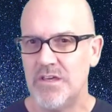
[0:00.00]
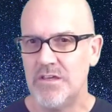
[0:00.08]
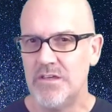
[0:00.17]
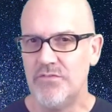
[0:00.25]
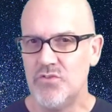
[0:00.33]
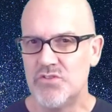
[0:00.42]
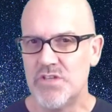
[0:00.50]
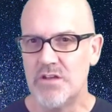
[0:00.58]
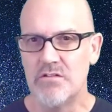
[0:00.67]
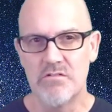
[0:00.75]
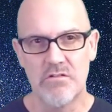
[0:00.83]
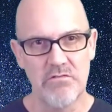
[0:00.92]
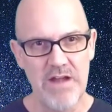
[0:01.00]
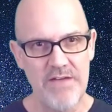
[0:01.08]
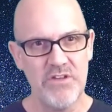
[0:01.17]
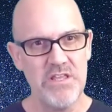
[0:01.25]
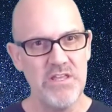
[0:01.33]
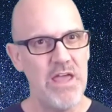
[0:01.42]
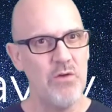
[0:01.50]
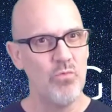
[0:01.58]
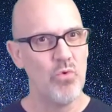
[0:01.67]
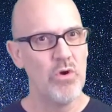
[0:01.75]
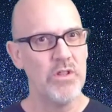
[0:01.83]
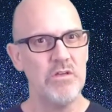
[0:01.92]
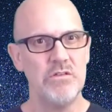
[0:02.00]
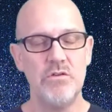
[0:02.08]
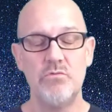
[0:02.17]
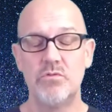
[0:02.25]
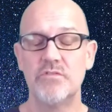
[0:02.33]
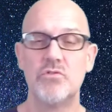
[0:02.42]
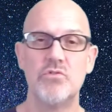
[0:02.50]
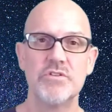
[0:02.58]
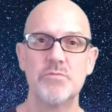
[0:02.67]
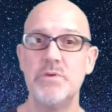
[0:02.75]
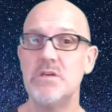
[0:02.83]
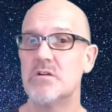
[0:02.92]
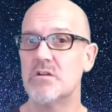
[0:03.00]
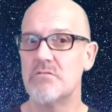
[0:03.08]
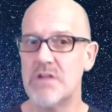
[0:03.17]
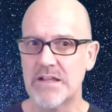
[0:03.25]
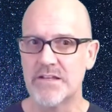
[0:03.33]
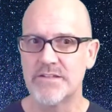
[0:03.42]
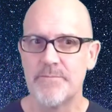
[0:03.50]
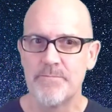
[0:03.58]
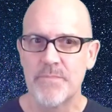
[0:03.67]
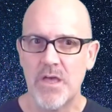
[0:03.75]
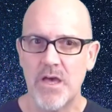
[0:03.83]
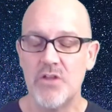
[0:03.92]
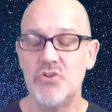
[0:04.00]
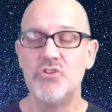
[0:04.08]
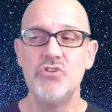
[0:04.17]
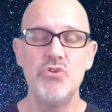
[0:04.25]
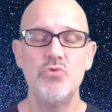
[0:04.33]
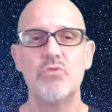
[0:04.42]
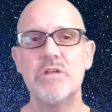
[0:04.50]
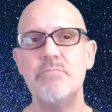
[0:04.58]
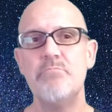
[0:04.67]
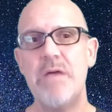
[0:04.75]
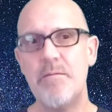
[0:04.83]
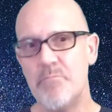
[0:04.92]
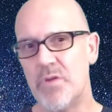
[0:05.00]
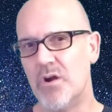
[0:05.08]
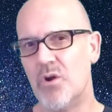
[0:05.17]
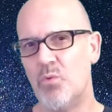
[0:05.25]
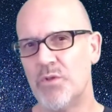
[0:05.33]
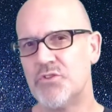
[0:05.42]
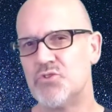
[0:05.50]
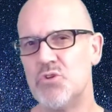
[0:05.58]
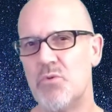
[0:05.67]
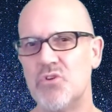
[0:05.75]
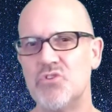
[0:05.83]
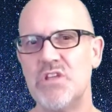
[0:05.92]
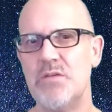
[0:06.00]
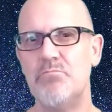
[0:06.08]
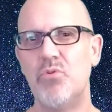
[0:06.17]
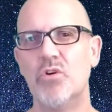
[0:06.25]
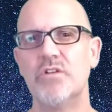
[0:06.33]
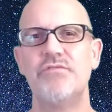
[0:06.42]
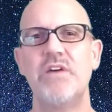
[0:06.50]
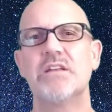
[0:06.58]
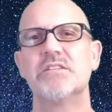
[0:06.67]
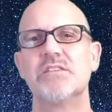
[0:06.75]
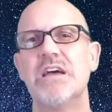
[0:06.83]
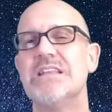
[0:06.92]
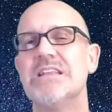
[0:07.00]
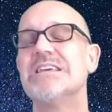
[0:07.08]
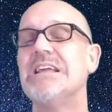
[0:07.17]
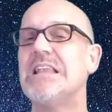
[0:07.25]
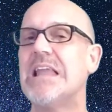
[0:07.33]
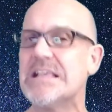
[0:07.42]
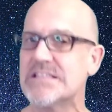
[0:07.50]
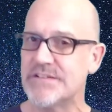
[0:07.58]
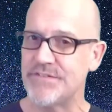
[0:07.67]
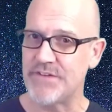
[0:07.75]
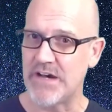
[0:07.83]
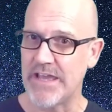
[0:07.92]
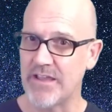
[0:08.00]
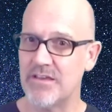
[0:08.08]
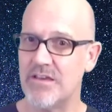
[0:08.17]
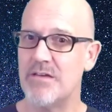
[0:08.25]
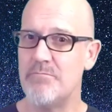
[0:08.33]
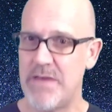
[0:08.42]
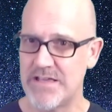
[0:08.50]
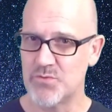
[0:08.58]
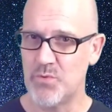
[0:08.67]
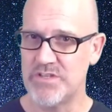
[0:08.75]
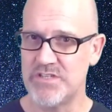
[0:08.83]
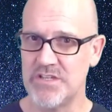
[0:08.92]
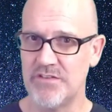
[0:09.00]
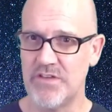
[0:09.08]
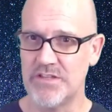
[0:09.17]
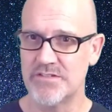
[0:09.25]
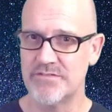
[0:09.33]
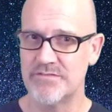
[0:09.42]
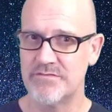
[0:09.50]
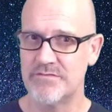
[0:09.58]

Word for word: If you said gravity and water, you would of course be correct. Uh, do you remember what the two most important factors are in classifying mass wasting events?